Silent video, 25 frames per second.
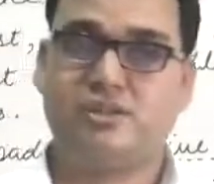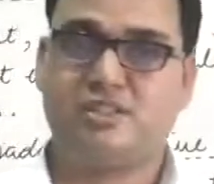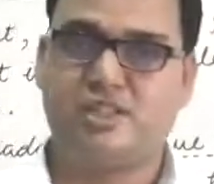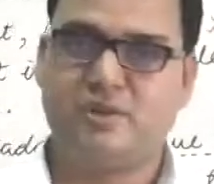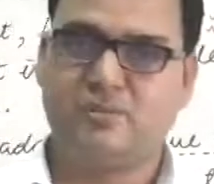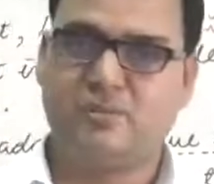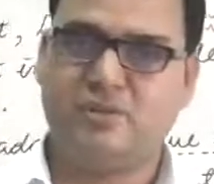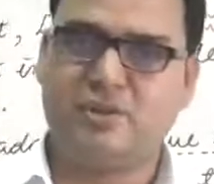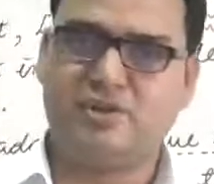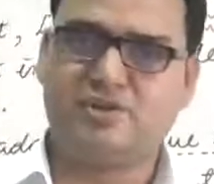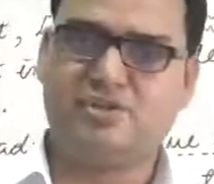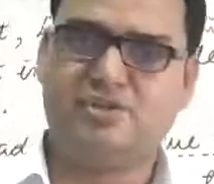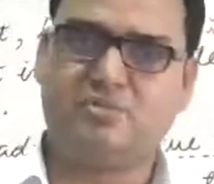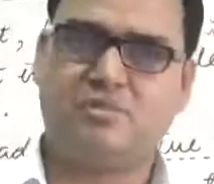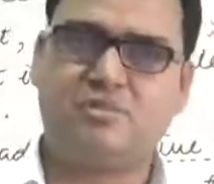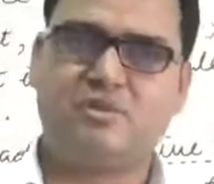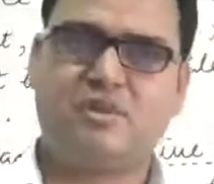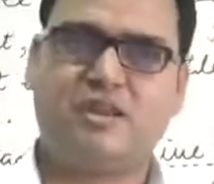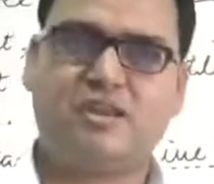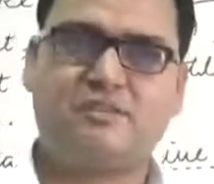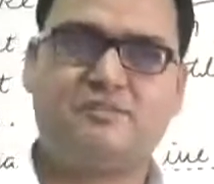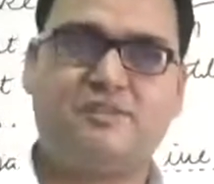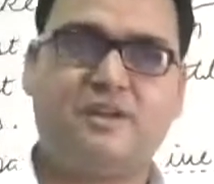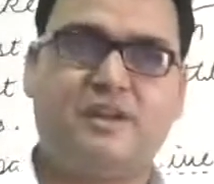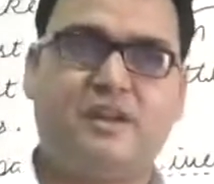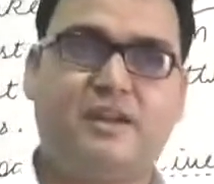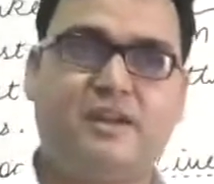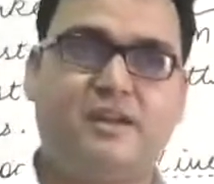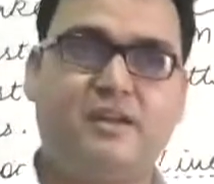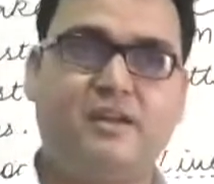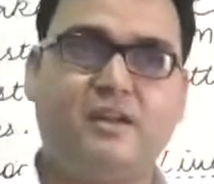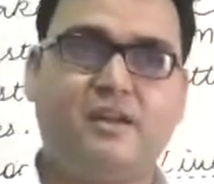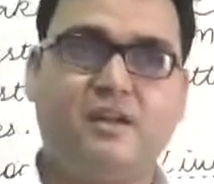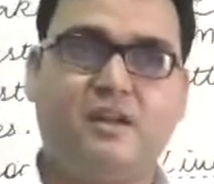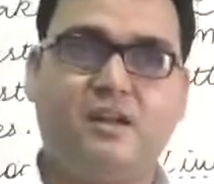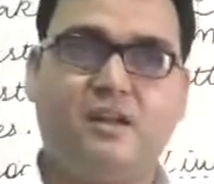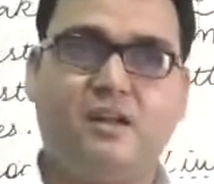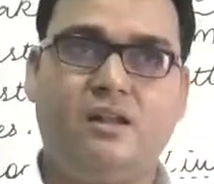Is it possible that we can
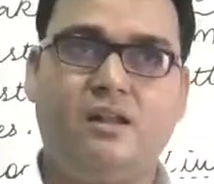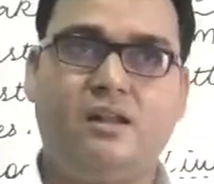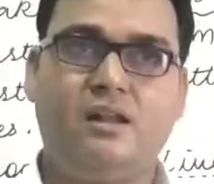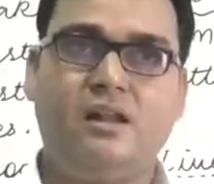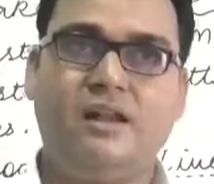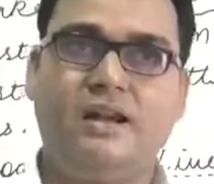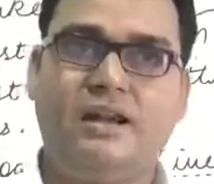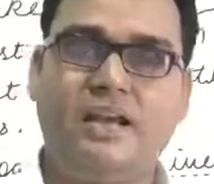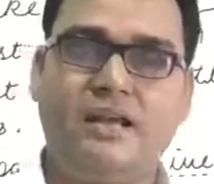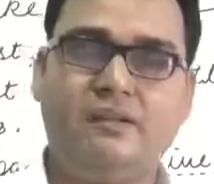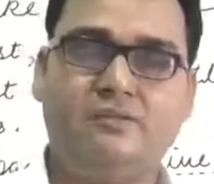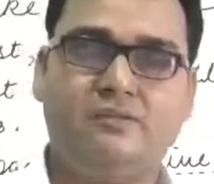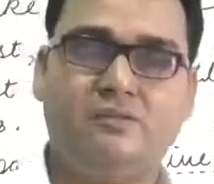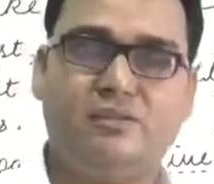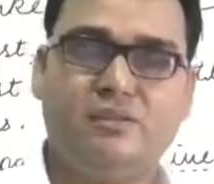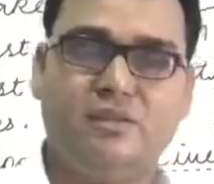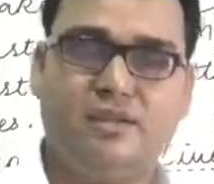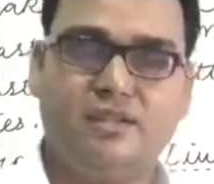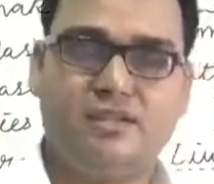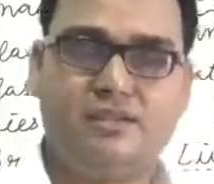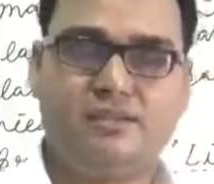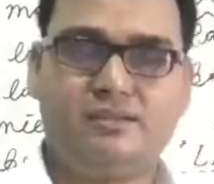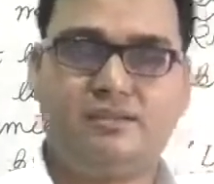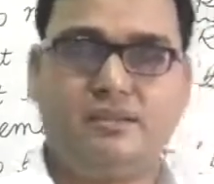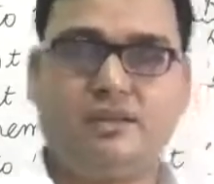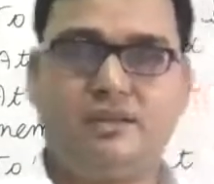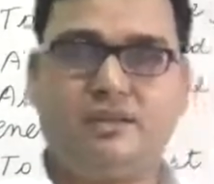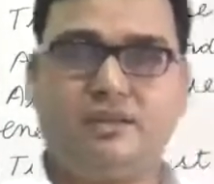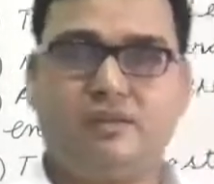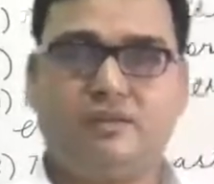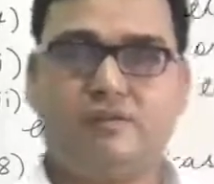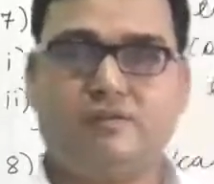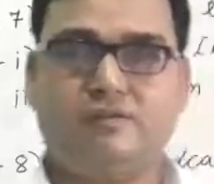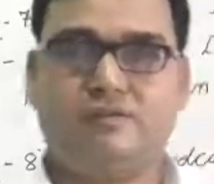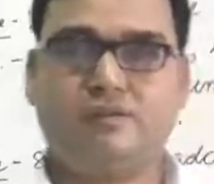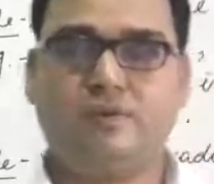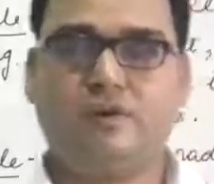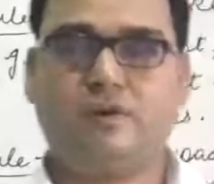live these kind
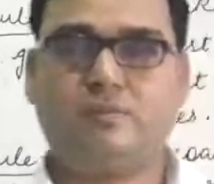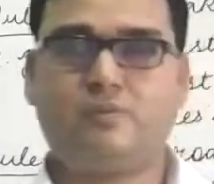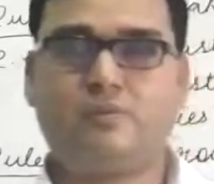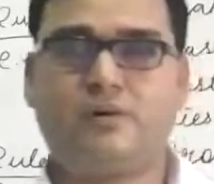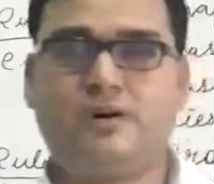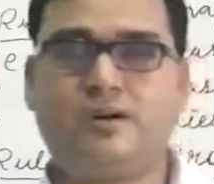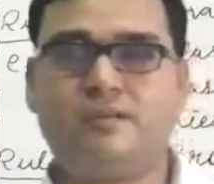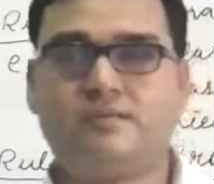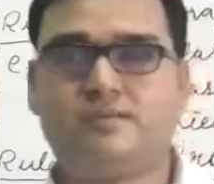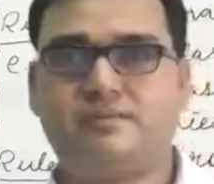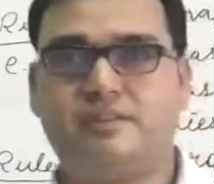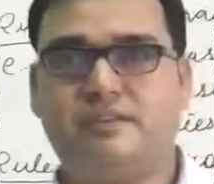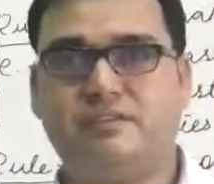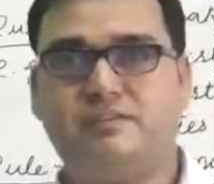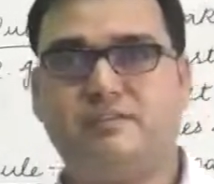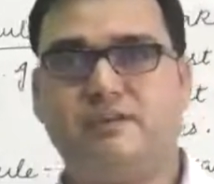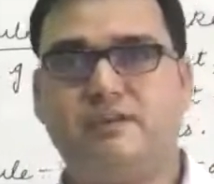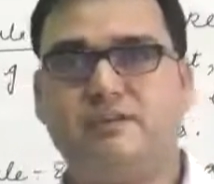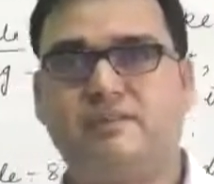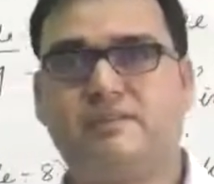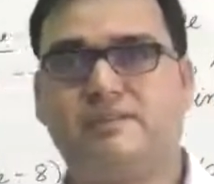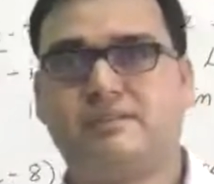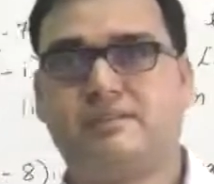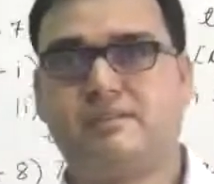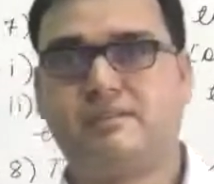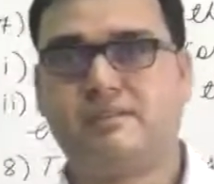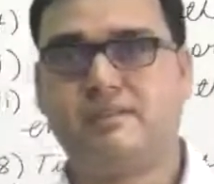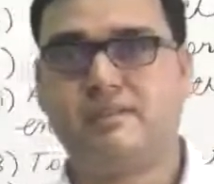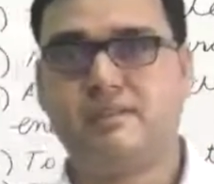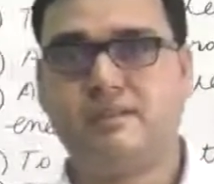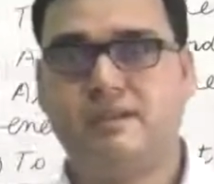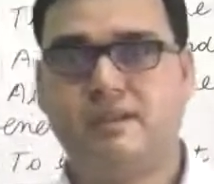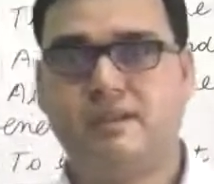of past events